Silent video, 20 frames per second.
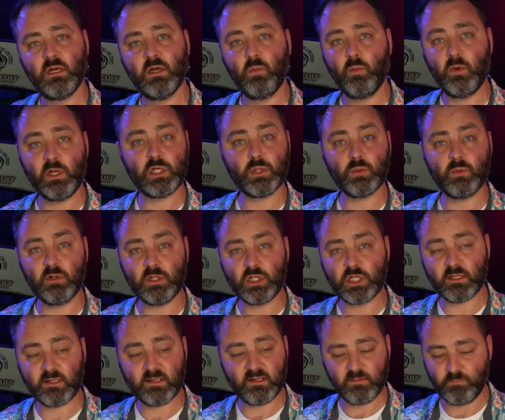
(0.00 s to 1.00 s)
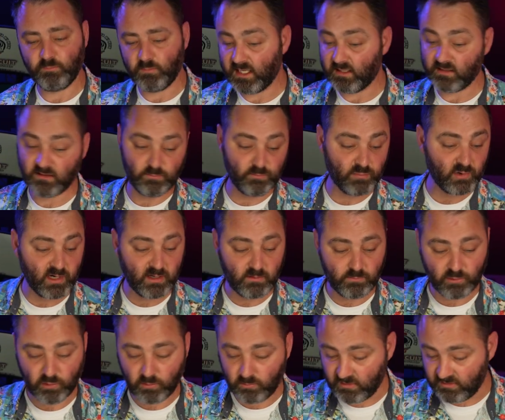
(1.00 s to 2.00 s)
which will just make the brake
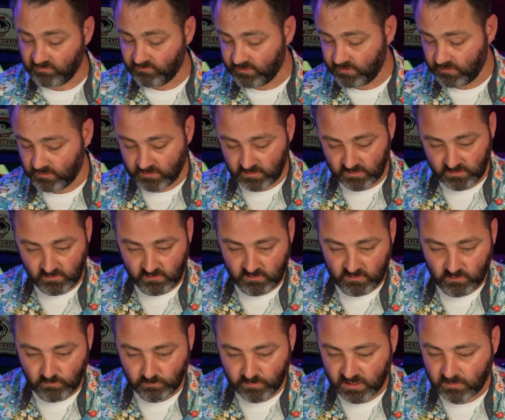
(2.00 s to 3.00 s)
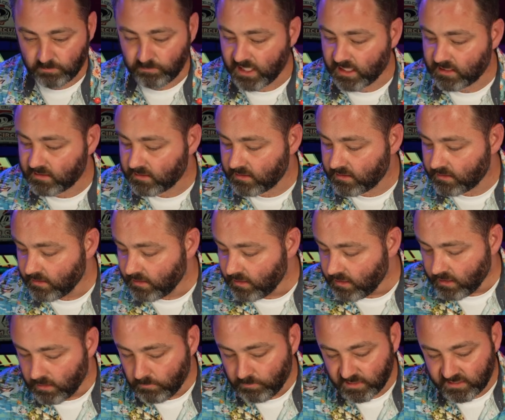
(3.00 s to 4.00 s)
probably feel a little bit better.
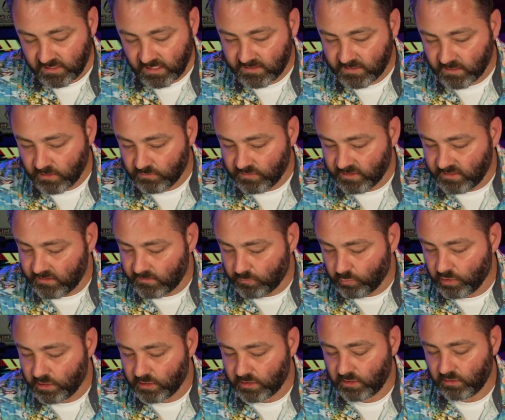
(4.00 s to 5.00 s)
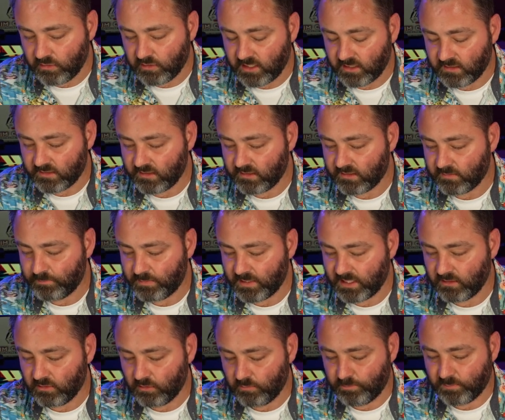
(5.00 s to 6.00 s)
But that's how these work. You get this
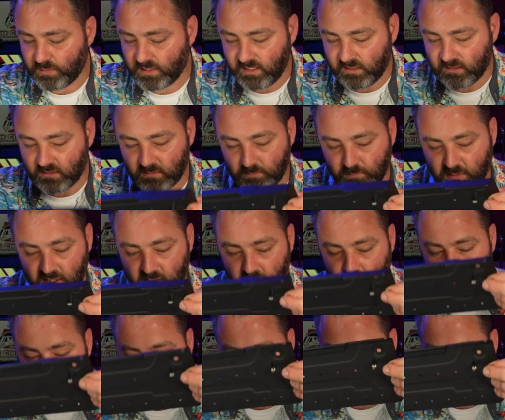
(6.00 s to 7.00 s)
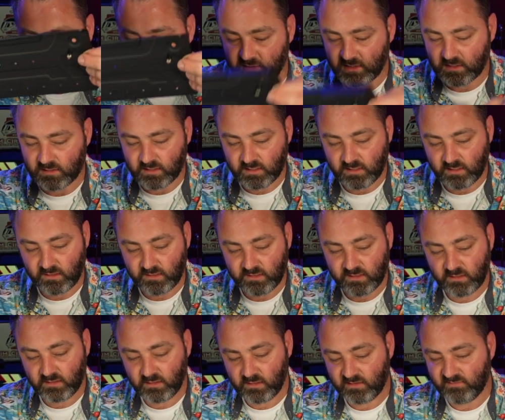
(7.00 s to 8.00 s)
pedal plate by the looks of it. I can
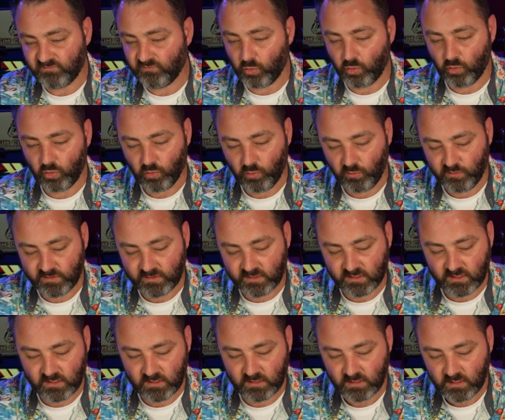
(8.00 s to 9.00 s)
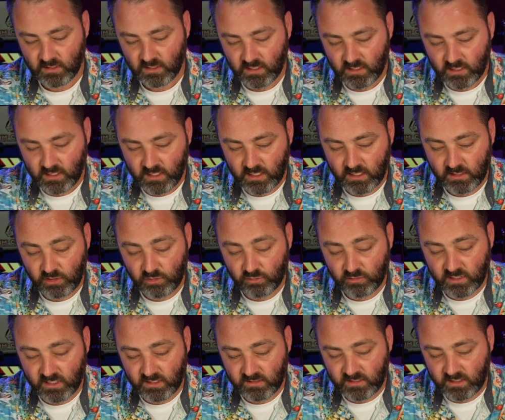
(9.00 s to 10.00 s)
see there's 4 holes there, and you
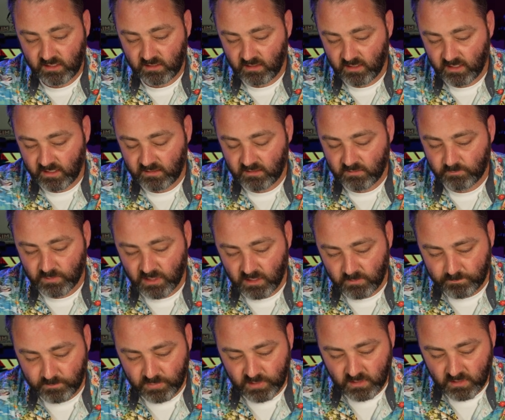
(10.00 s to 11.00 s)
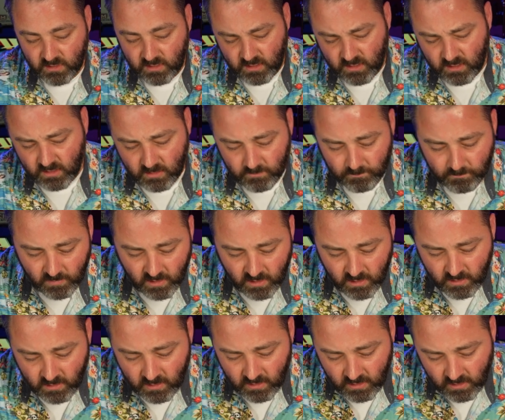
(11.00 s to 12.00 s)
can then line them up.
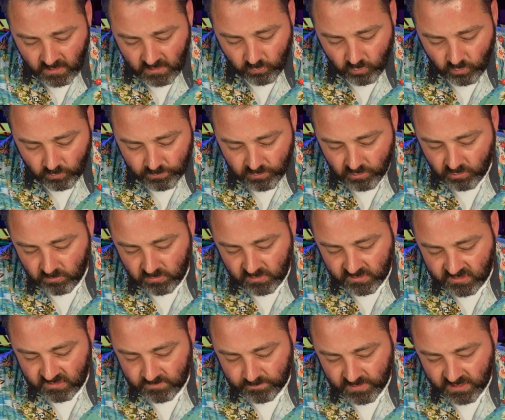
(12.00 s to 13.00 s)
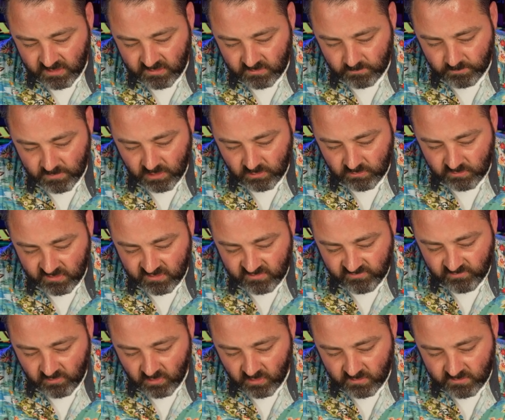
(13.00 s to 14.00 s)
I will probably space them out as
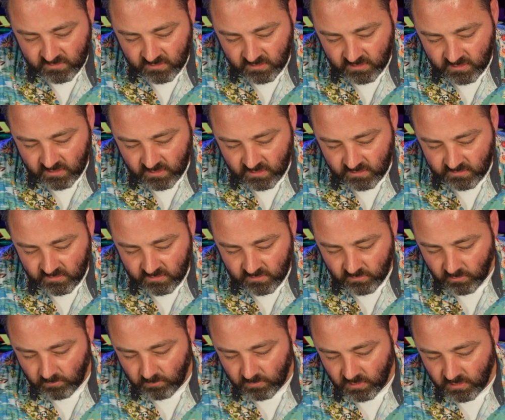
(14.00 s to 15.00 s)
far as I can, so I'm